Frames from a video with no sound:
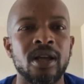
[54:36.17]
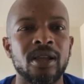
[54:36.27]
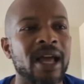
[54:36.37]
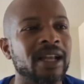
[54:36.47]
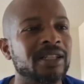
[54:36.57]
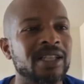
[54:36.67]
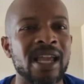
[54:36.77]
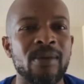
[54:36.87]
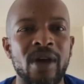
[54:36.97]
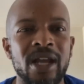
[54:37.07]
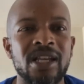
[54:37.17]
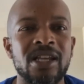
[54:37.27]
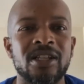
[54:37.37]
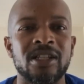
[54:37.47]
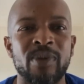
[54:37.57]
Like the same way
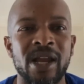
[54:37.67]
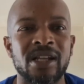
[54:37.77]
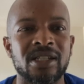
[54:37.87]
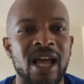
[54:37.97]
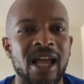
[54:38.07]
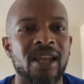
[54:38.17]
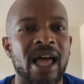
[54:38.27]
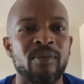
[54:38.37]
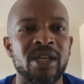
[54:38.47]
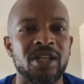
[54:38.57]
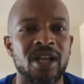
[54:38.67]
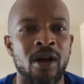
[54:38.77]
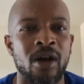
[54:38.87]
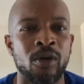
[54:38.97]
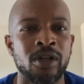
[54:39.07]
these Hispanics got La
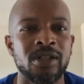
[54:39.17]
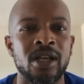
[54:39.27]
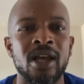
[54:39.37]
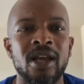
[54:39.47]
Misionas,